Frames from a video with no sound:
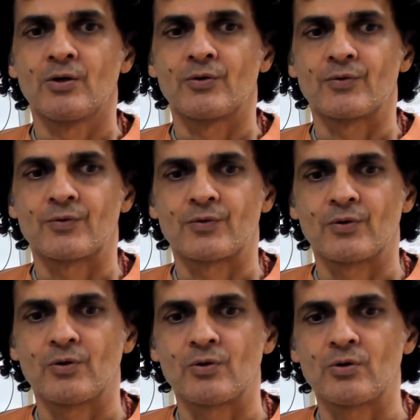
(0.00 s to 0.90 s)

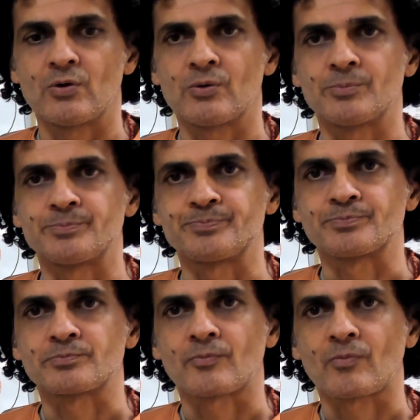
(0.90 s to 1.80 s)
So
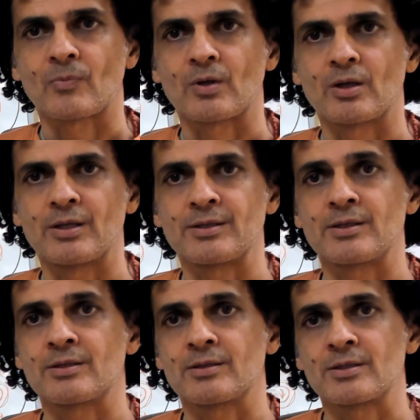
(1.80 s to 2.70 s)
and
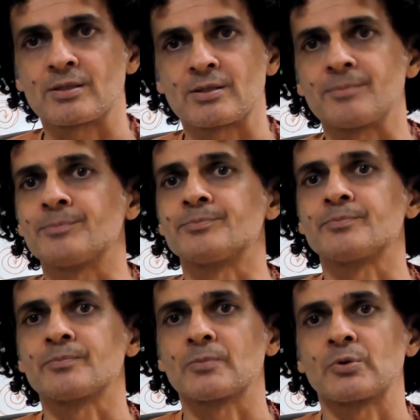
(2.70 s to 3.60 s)
then
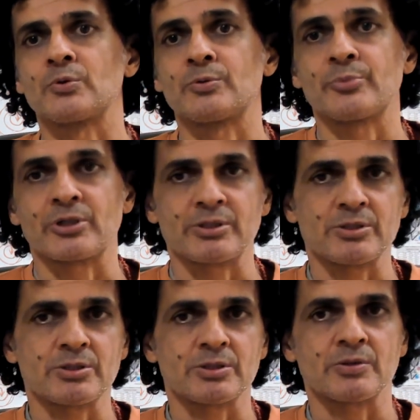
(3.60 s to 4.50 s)
good
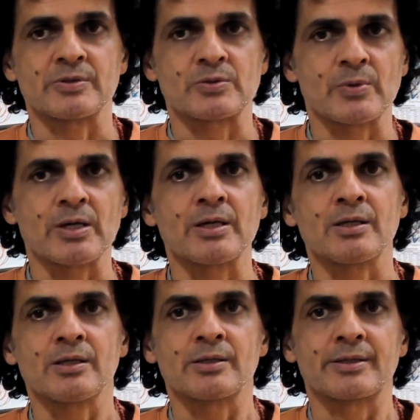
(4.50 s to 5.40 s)
practitioner as well
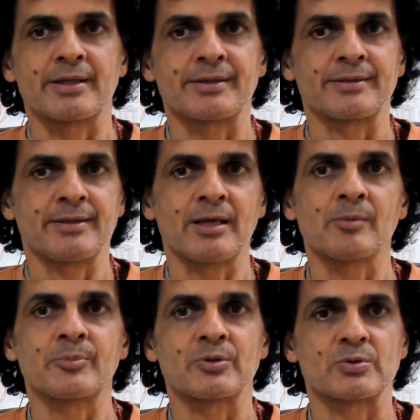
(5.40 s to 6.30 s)
can
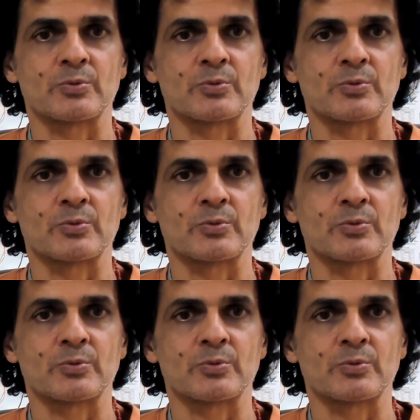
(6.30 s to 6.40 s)
help you as